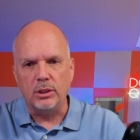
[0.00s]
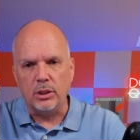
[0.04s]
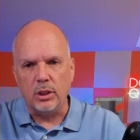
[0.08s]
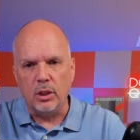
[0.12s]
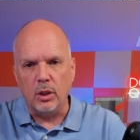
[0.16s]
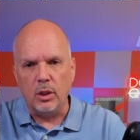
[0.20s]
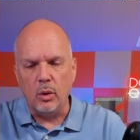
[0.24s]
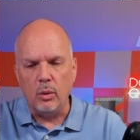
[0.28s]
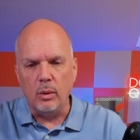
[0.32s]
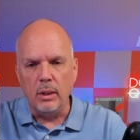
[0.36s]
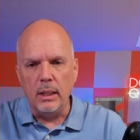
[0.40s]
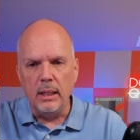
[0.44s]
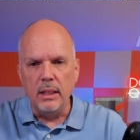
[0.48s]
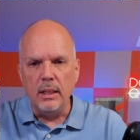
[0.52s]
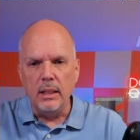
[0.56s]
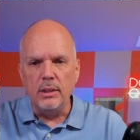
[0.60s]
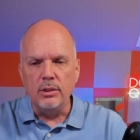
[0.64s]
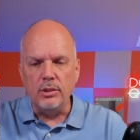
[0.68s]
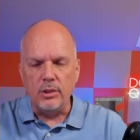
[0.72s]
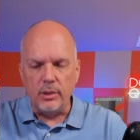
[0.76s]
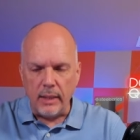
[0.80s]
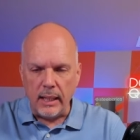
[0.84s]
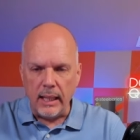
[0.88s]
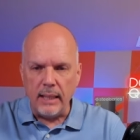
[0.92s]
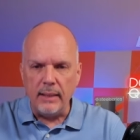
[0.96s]
So
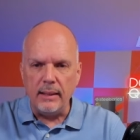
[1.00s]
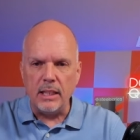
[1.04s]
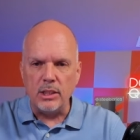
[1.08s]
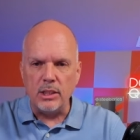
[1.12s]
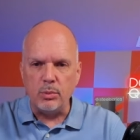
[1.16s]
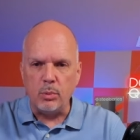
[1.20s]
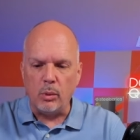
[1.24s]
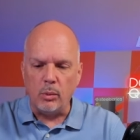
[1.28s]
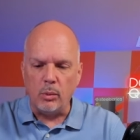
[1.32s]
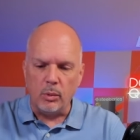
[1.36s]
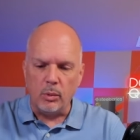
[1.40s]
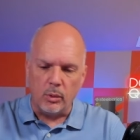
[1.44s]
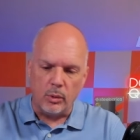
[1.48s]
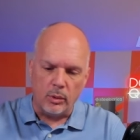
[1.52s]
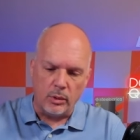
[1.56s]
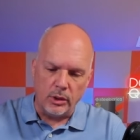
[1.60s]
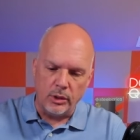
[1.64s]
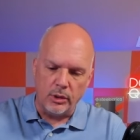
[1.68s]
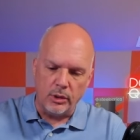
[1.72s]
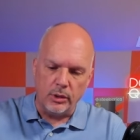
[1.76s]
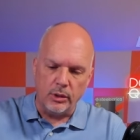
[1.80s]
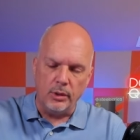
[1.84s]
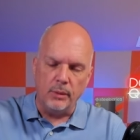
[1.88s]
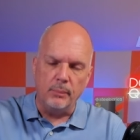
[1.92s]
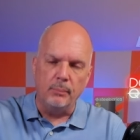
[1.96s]
today that's what we're going
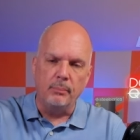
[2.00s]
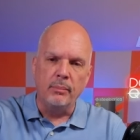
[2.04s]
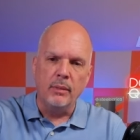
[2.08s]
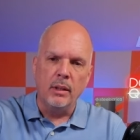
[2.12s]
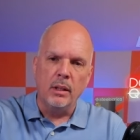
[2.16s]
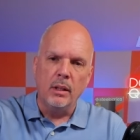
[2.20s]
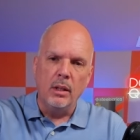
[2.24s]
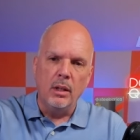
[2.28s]
to do.